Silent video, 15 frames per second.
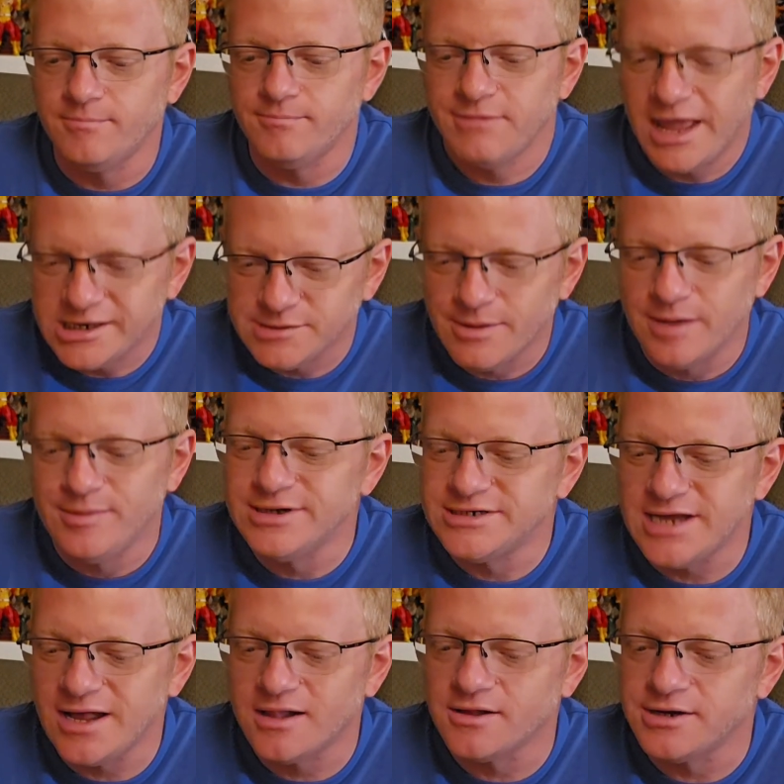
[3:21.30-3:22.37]
That's my
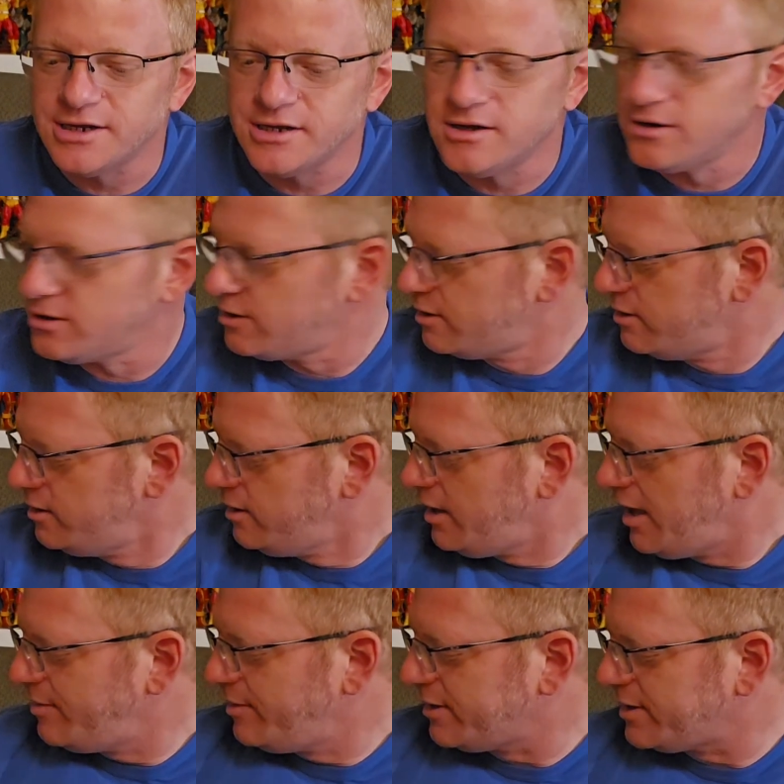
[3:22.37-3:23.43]
mentality here.
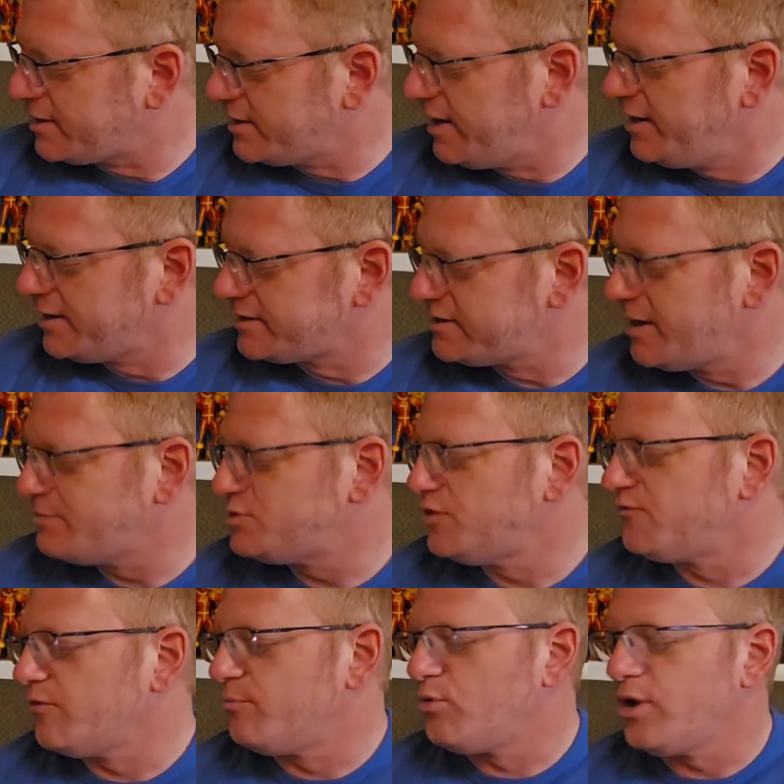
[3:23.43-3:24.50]
I make an exception
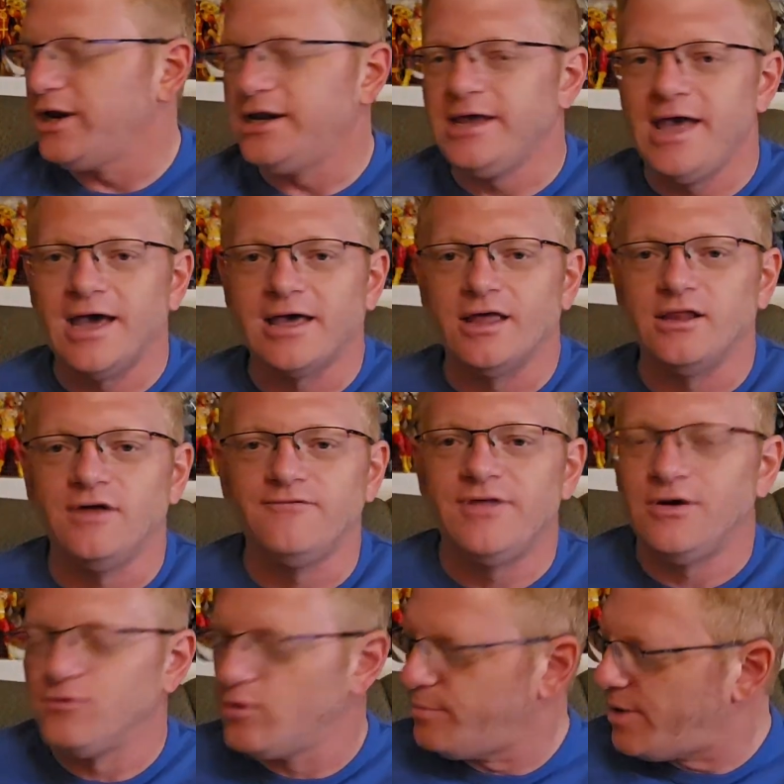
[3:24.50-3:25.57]
for Brainiac. I love
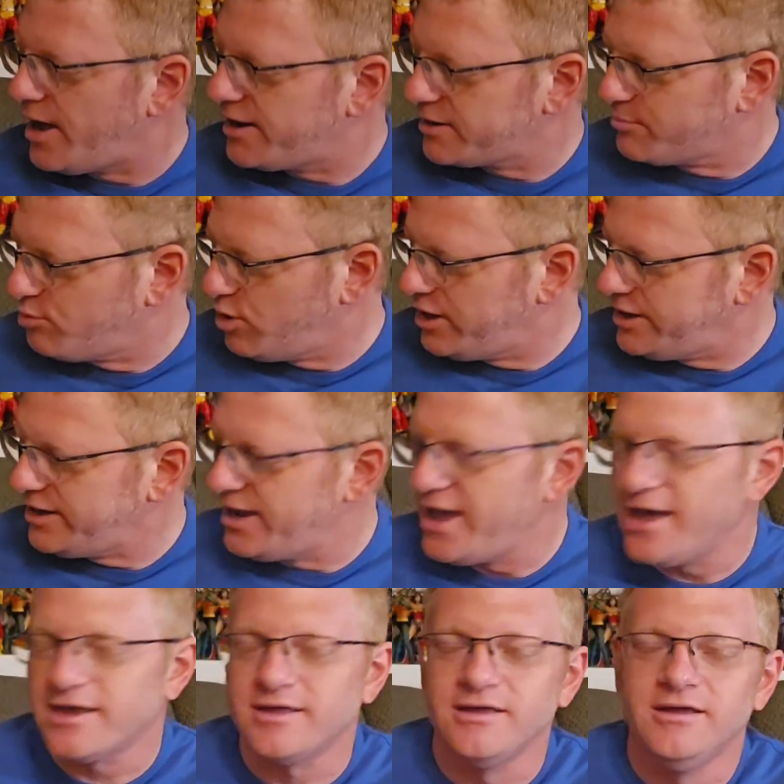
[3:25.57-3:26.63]
that robotic
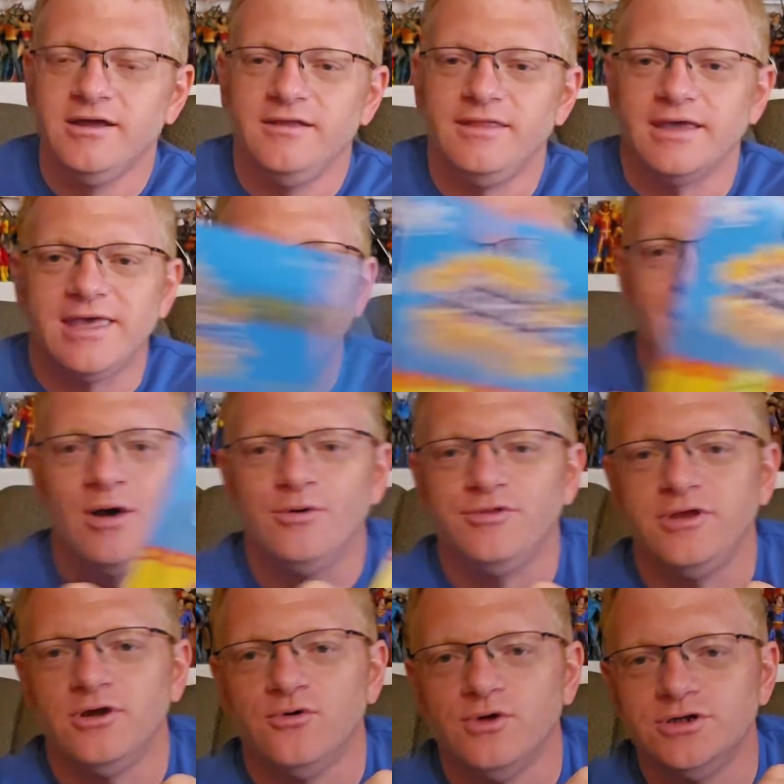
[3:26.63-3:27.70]
Brainiac that came out with
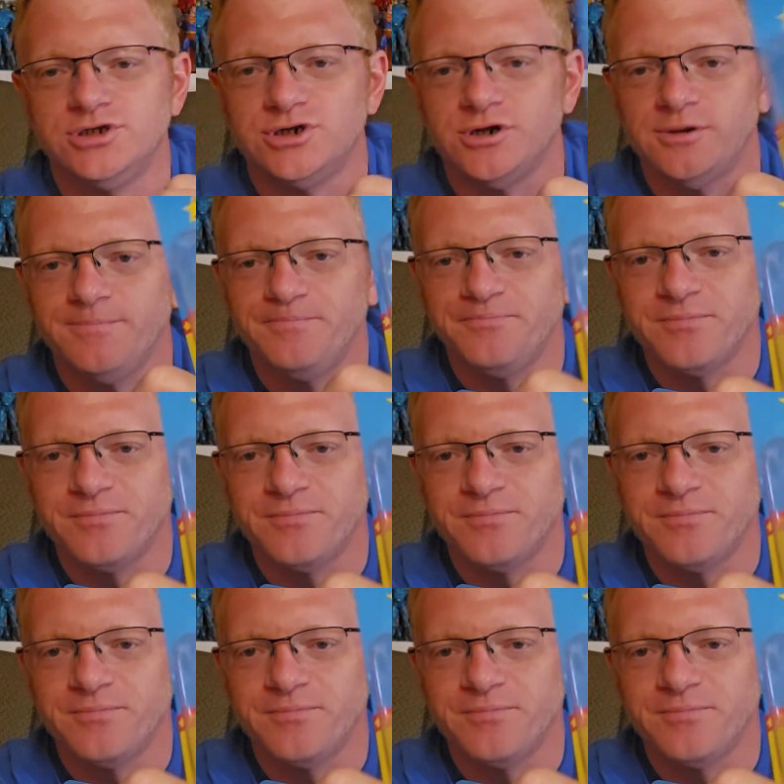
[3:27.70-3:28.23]
the original